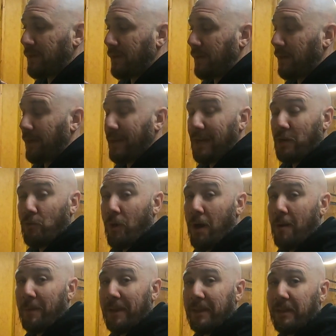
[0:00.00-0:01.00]
that
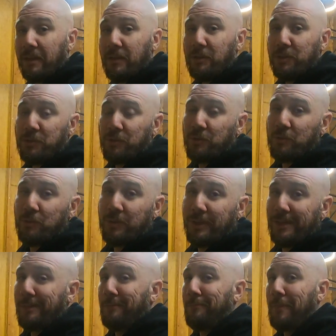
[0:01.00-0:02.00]
grommet that goes through
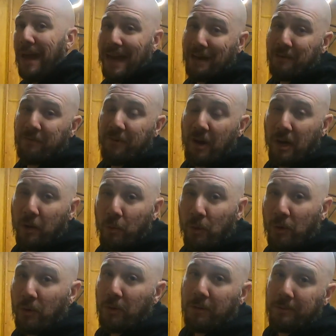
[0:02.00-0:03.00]
the back
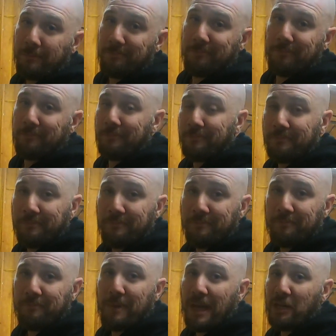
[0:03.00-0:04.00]
firewall,
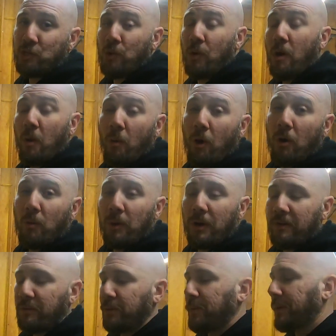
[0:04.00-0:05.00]
back trunk wall,
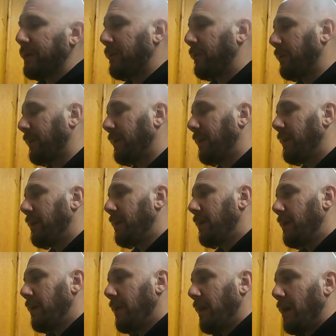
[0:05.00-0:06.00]
whatever you want to call it.
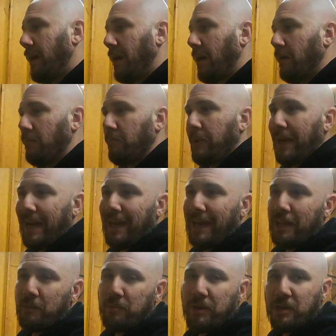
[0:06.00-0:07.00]

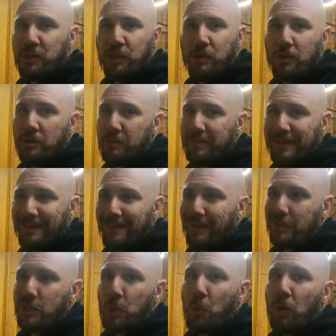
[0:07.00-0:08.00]
And the project cost me
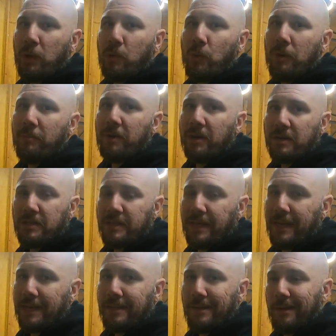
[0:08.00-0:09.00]
like 21 bucks to
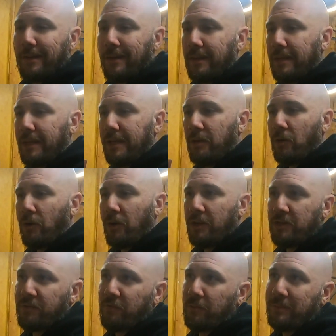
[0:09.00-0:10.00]
get done. The
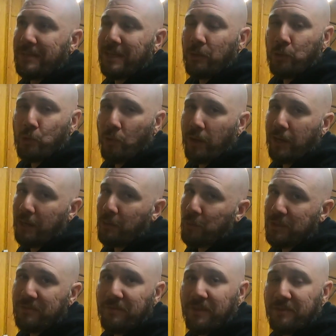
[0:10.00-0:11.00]
harness from Deltran
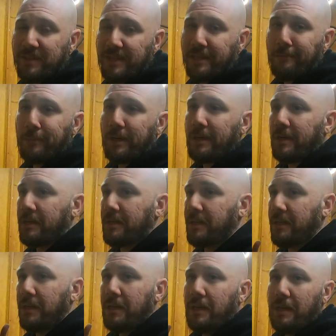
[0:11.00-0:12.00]
was 15
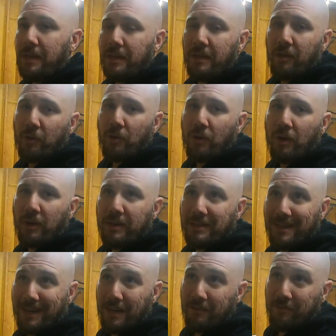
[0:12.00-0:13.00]
bucks. The other
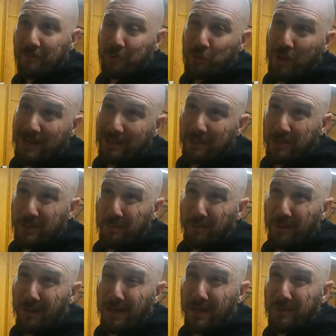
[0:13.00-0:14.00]
harness I got from Tractor
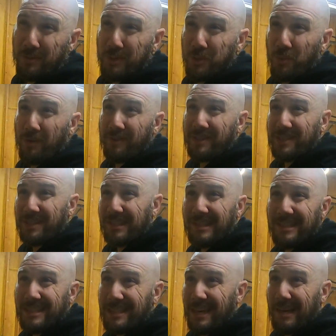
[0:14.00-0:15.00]
Supply was 12
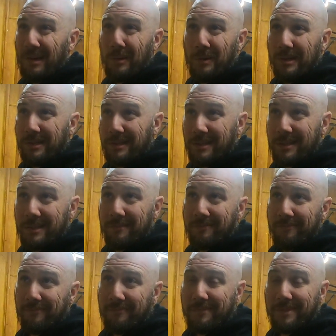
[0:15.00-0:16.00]
inches. That was
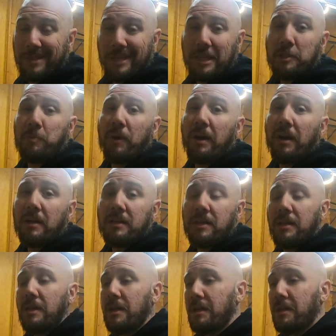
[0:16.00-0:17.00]

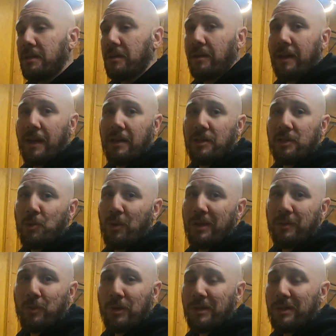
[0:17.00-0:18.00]
$6. So again,
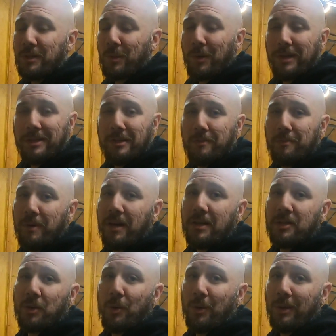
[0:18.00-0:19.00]
21, 22
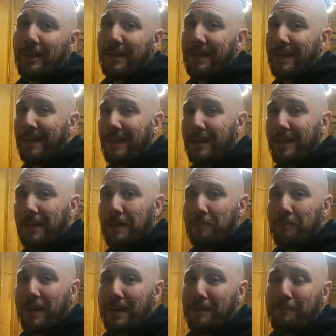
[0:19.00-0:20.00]
bucks all in,
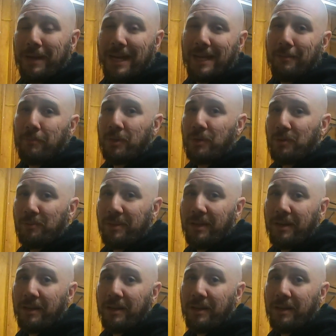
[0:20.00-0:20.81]
bing, bang, boom,